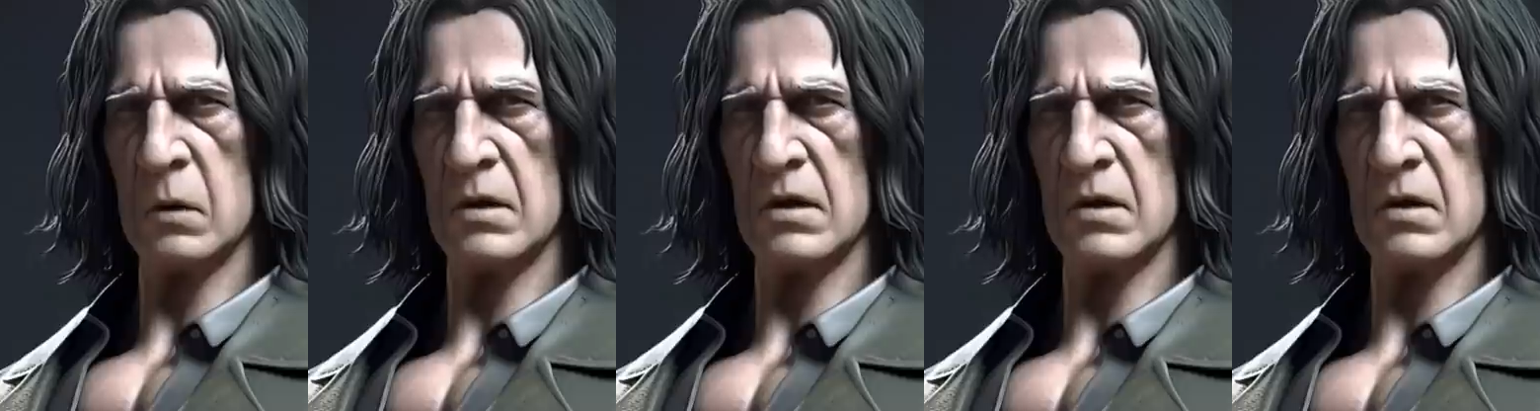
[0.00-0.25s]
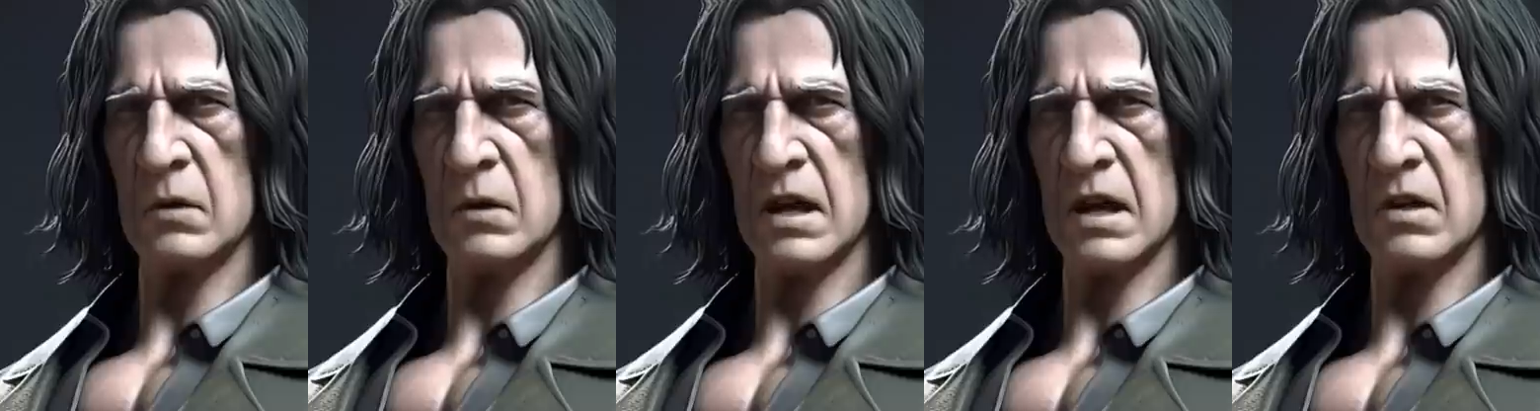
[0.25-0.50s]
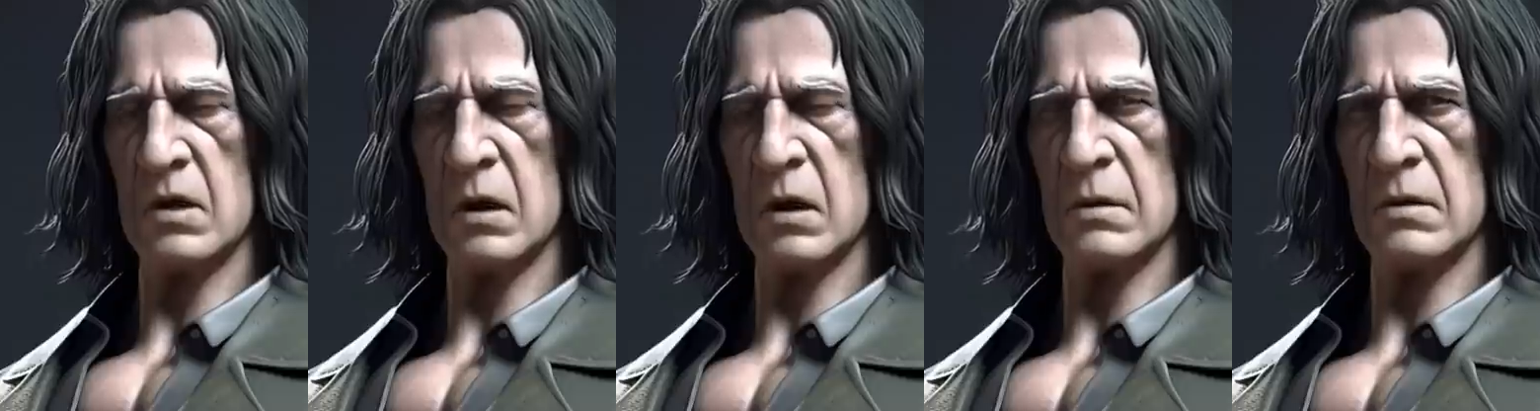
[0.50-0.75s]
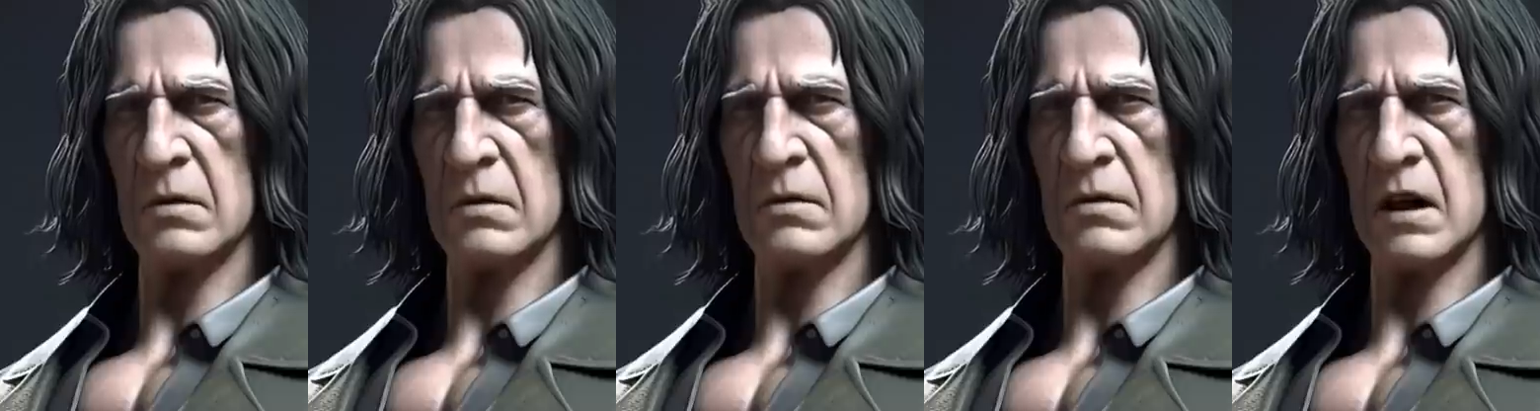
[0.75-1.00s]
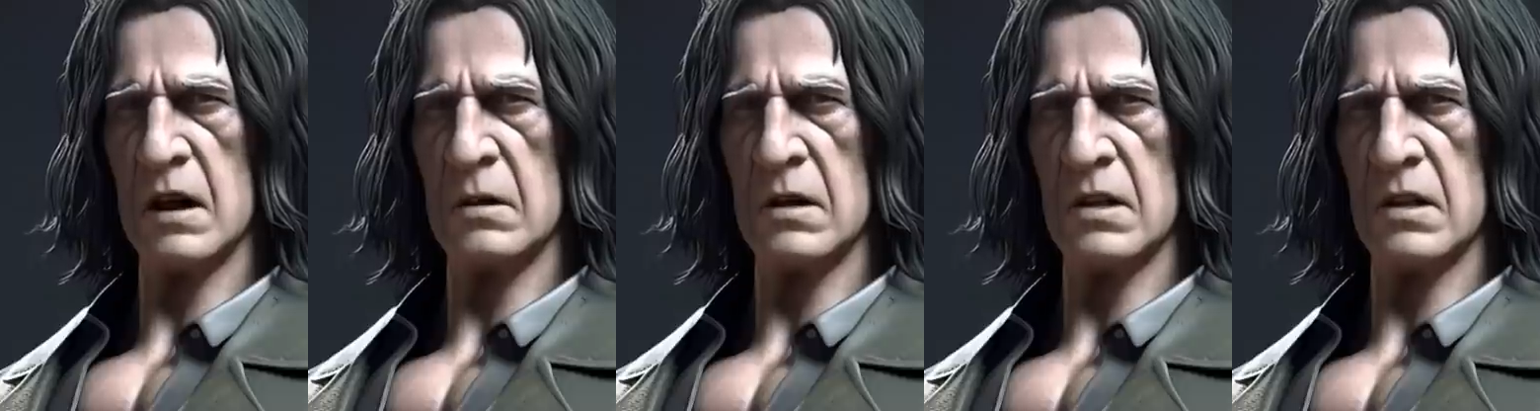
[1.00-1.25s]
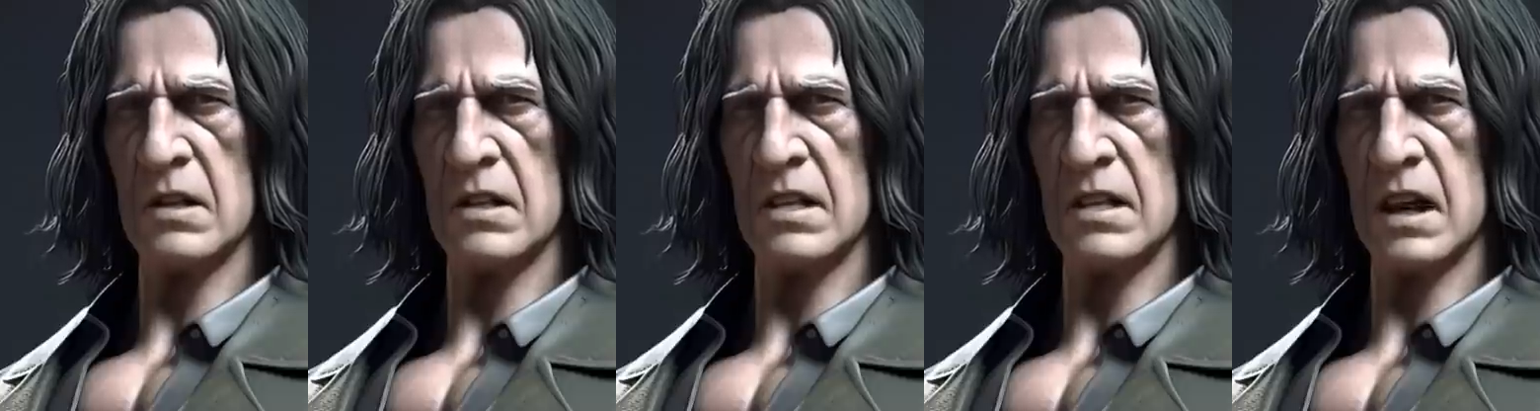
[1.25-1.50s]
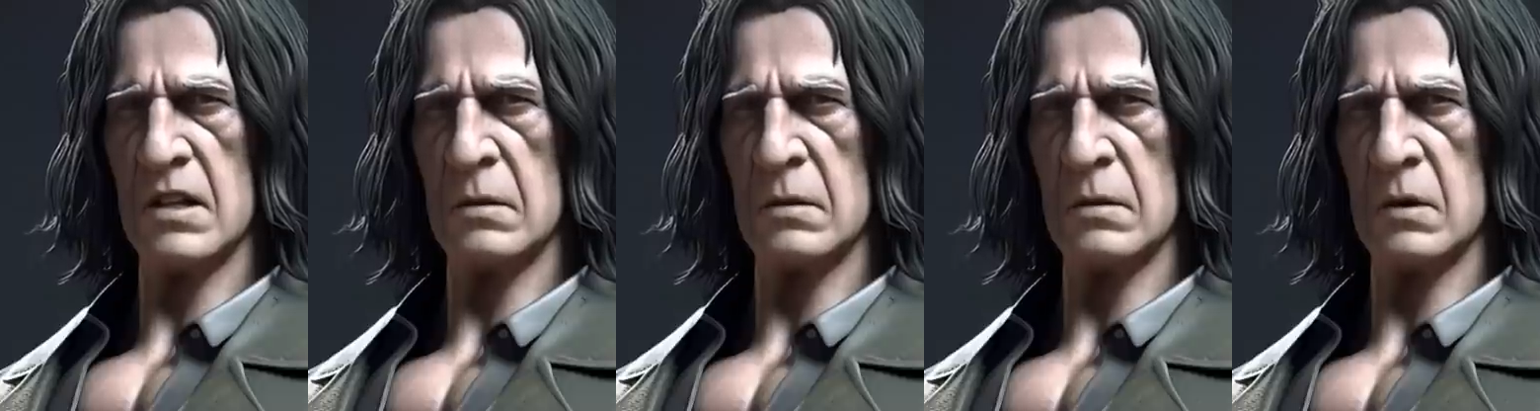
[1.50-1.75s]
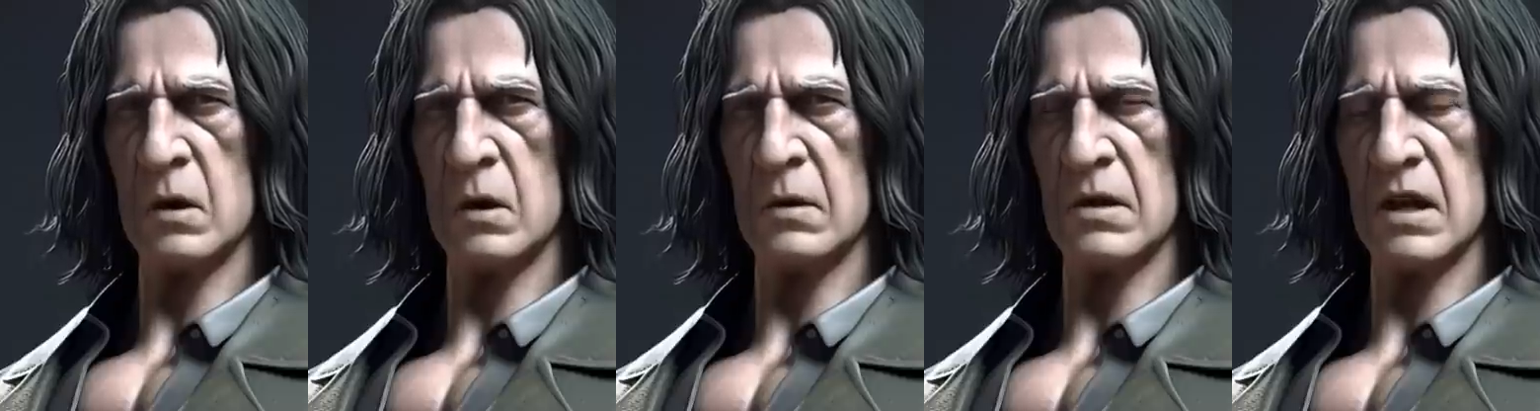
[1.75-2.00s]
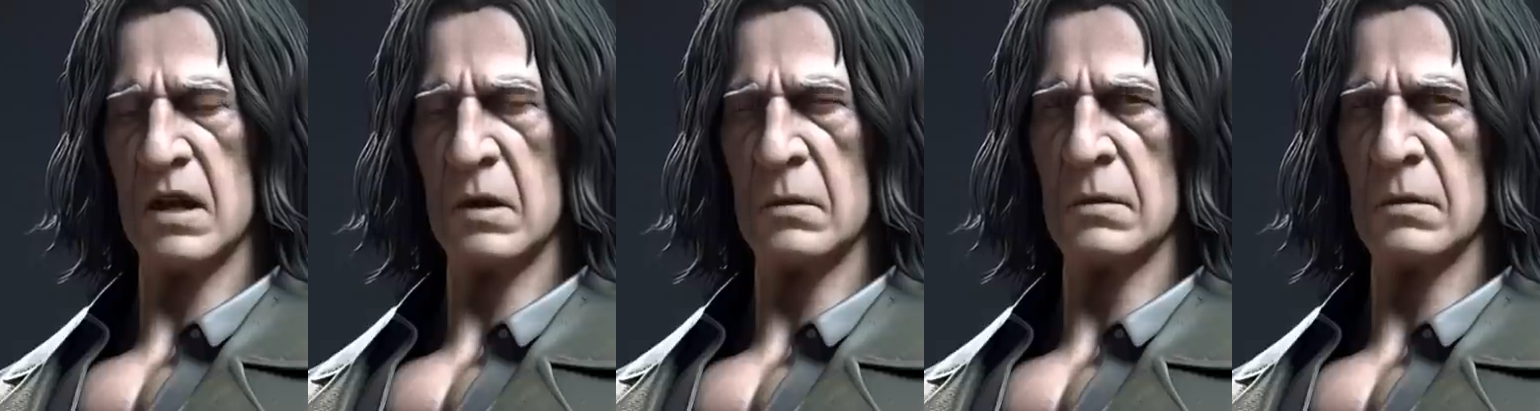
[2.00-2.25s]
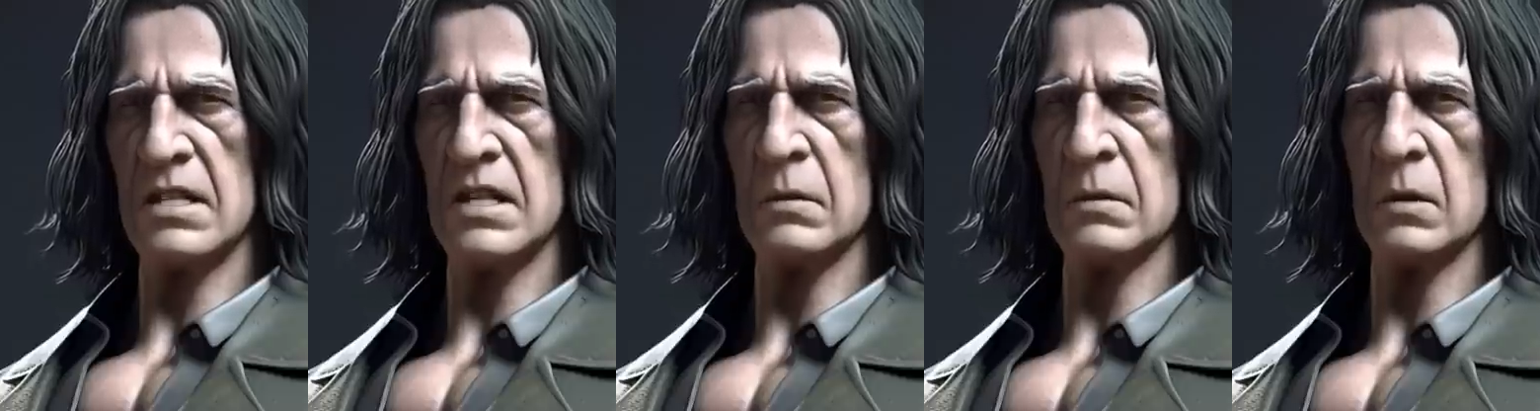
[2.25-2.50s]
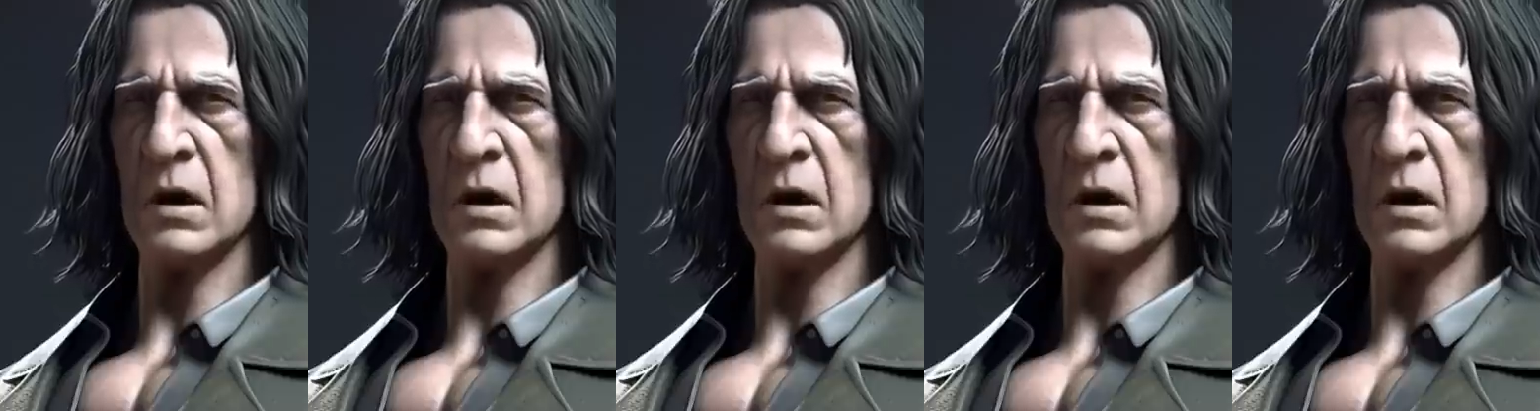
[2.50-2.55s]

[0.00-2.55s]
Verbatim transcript: three drops of Veritaserum do to you, Mr.